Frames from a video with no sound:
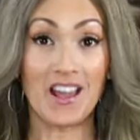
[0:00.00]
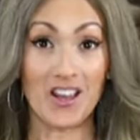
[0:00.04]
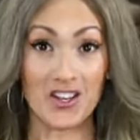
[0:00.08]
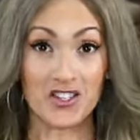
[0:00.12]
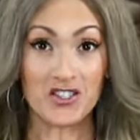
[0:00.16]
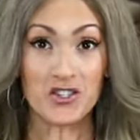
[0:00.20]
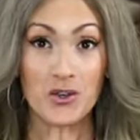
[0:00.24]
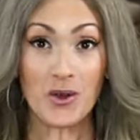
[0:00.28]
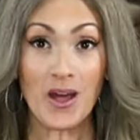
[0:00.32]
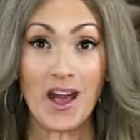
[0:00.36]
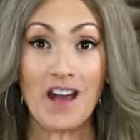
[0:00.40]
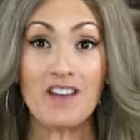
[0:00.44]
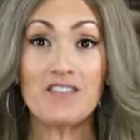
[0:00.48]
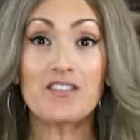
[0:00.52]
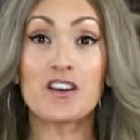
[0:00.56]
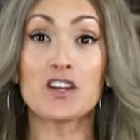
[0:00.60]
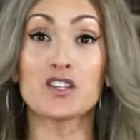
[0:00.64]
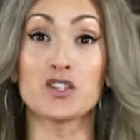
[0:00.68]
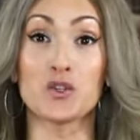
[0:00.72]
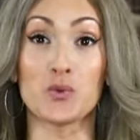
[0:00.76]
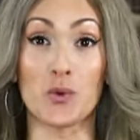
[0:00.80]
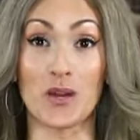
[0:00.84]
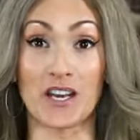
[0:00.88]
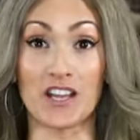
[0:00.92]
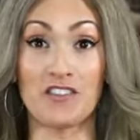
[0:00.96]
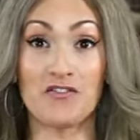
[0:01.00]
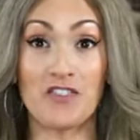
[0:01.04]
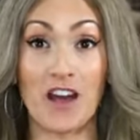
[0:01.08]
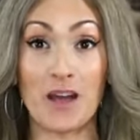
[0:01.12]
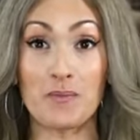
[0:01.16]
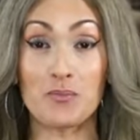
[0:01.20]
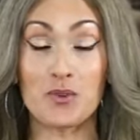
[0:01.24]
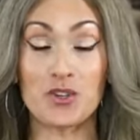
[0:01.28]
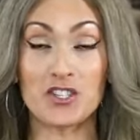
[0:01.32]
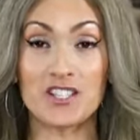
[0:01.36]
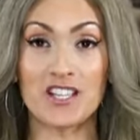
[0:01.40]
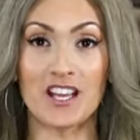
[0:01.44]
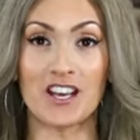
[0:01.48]
also have a
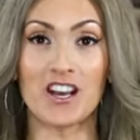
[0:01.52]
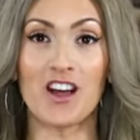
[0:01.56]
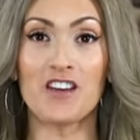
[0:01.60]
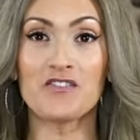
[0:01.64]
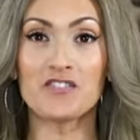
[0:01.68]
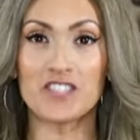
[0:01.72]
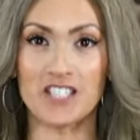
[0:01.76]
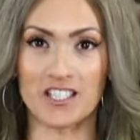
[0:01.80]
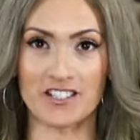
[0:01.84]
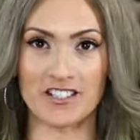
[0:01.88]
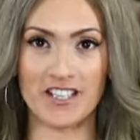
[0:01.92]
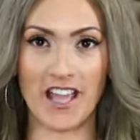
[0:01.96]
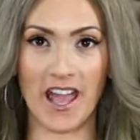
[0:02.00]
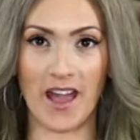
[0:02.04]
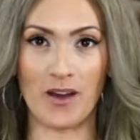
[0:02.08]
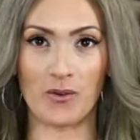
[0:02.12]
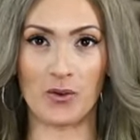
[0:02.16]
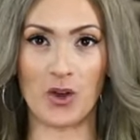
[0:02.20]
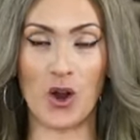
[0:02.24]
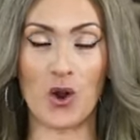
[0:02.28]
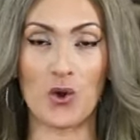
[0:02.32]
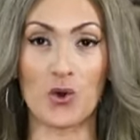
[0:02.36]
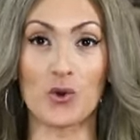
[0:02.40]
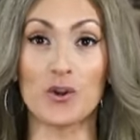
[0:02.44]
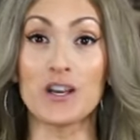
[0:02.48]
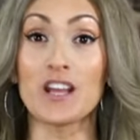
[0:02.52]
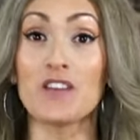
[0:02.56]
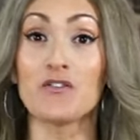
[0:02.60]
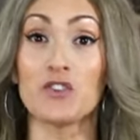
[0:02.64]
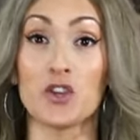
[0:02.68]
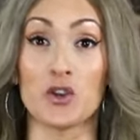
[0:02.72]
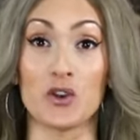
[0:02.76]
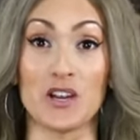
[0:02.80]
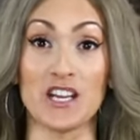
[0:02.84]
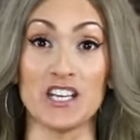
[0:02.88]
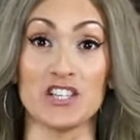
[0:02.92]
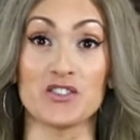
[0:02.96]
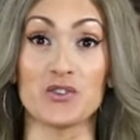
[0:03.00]
25% off discount code if
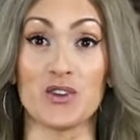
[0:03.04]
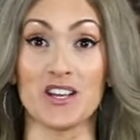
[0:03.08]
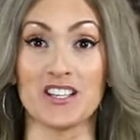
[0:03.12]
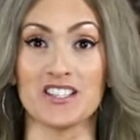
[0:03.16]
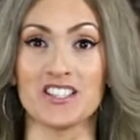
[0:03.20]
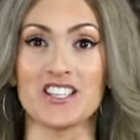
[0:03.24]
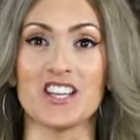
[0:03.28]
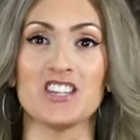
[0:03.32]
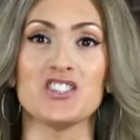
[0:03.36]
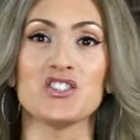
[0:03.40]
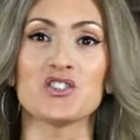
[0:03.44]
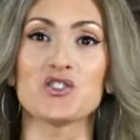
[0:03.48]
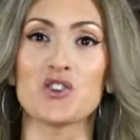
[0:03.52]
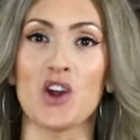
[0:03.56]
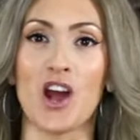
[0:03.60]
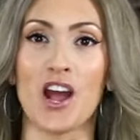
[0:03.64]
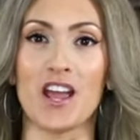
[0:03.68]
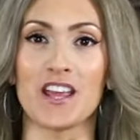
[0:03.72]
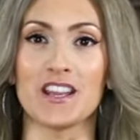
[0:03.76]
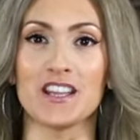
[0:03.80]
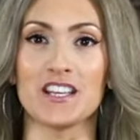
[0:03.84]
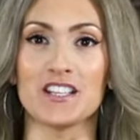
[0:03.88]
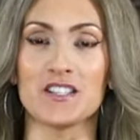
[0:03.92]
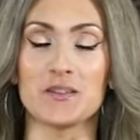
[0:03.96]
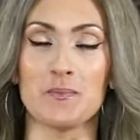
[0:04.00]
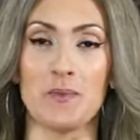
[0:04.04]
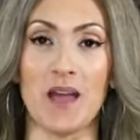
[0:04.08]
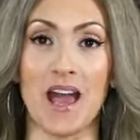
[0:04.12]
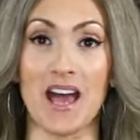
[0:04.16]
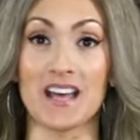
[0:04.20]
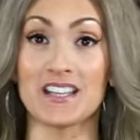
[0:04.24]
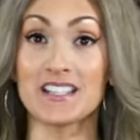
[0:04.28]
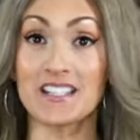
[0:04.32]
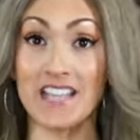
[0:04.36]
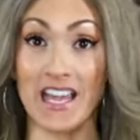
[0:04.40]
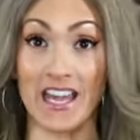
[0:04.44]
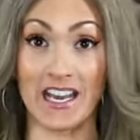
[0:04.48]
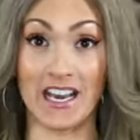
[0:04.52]
you're interested in trying this
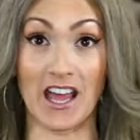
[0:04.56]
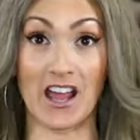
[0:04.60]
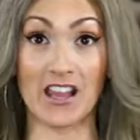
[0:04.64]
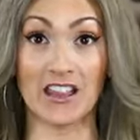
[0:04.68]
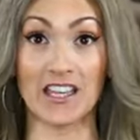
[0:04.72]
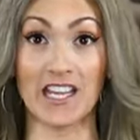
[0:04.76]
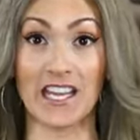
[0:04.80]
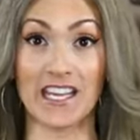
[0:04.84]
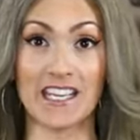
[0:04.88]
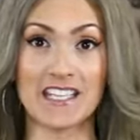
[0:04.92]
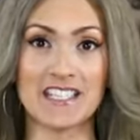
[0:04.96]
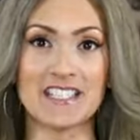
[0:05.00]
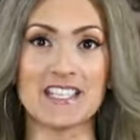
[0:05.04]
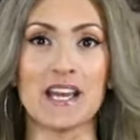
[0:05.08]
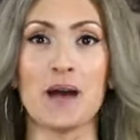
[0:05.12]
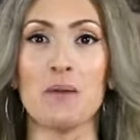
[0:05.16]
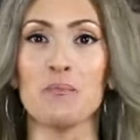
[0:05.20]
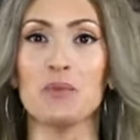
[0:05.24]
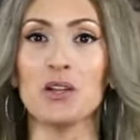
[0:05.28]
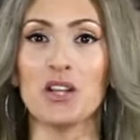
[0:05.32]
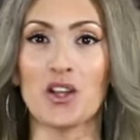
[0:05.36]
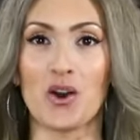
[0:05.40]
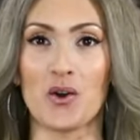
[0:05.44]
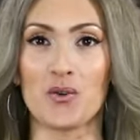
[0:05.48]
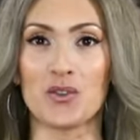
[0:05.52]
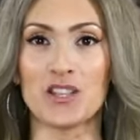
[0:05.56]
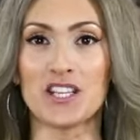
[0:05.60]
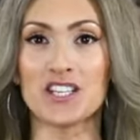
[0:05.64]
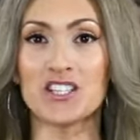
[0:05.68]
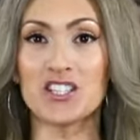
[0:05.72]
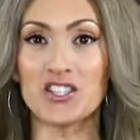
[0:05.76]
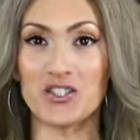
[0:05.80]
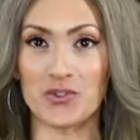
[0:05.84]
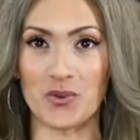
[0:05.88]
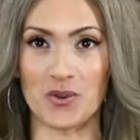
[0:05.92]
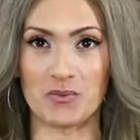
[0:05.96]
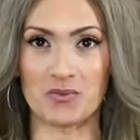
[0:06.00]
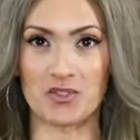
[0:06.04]
mask, and I'll link it down below in the
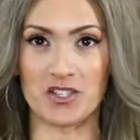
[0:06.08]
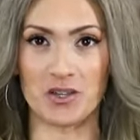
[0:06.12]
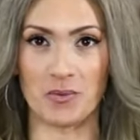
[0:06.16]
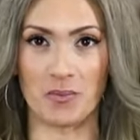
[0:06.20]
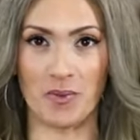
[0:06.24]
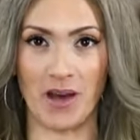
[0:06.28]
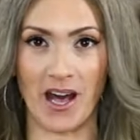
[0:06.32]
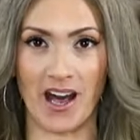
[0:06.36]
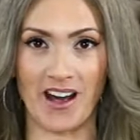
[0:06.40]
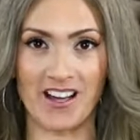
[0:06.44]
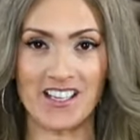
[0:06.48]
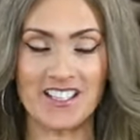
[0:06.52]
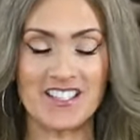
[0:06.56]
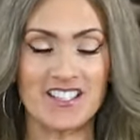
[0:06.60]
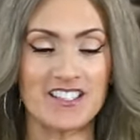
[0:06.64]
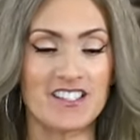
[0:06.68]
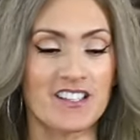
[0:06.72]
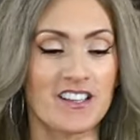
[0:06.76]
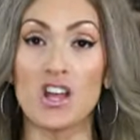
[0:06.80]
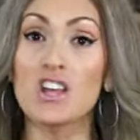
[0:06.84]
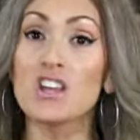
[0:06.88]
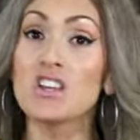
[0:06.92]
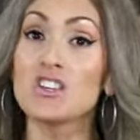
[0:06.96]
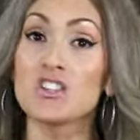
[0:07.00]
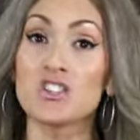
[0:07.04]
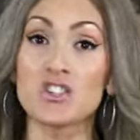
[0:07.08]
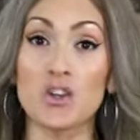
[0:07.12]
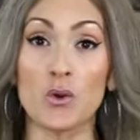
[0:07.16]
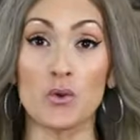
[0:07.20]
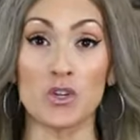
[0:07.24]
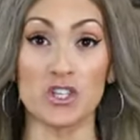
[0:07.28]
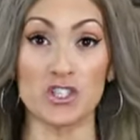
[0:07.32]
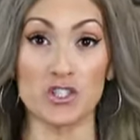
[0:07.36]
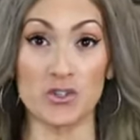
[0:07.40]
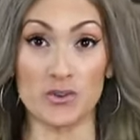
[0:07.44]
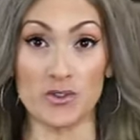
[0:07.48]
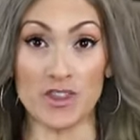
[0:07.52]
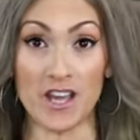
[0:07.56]
description box. So
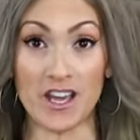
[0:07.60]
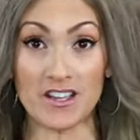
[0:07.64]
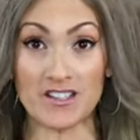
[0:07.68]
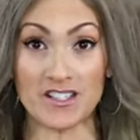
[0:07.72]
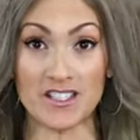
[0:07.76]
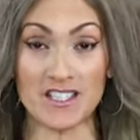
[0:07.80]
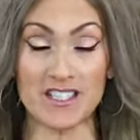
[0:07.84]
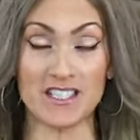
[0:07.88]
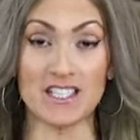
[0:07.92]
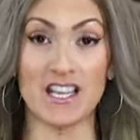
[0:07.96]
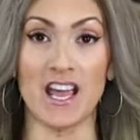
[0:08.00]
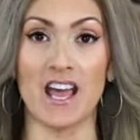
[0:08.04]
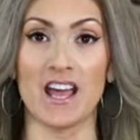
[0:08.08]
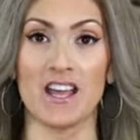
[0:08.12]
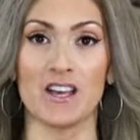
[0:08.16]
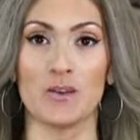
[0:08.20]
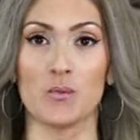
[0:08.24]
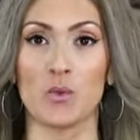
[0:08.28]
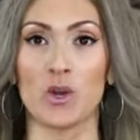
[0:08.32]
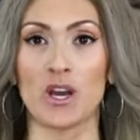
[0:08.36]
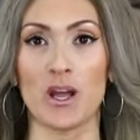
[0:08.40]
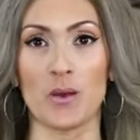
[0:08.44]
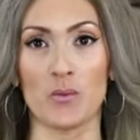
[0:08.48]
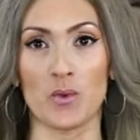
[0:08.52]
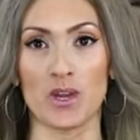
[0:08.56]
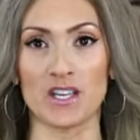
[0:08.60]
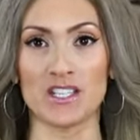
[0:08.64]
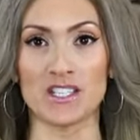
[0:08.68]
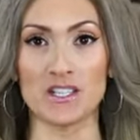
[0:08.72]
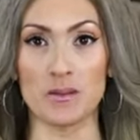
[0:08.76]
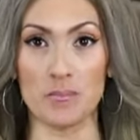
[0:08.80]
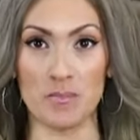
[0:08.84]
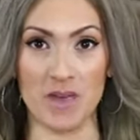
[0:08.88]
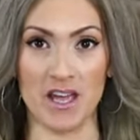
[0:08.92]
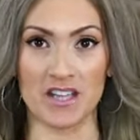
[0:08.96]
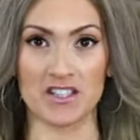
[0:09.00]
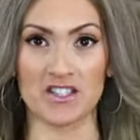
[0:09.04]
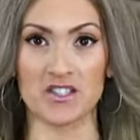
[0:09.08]
in 2010, when I went to
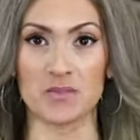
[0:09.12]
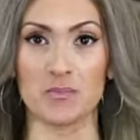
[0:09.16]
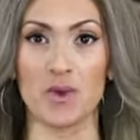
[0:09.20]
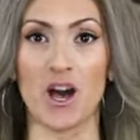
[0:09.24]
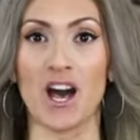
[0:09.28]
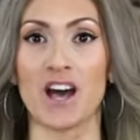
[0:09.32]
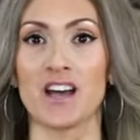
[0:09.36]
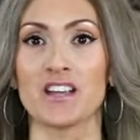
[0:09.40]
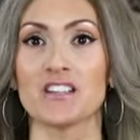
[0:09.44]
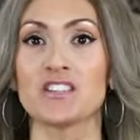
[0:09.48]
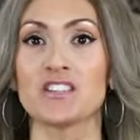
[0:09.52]
med spa